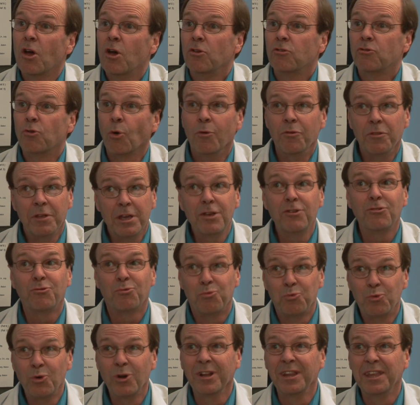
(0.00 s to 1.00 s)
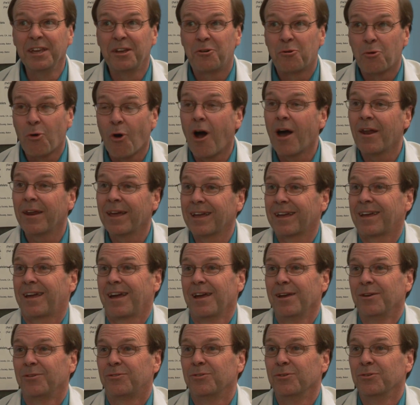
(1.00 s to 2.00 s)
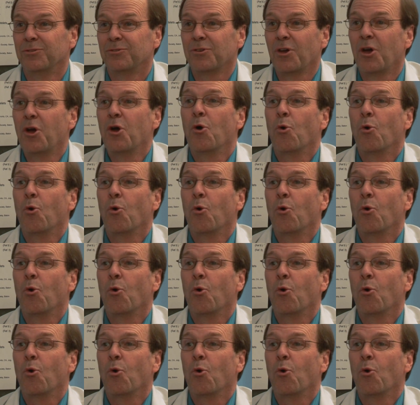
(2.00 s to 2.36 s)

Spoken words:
So in these really chronic cases,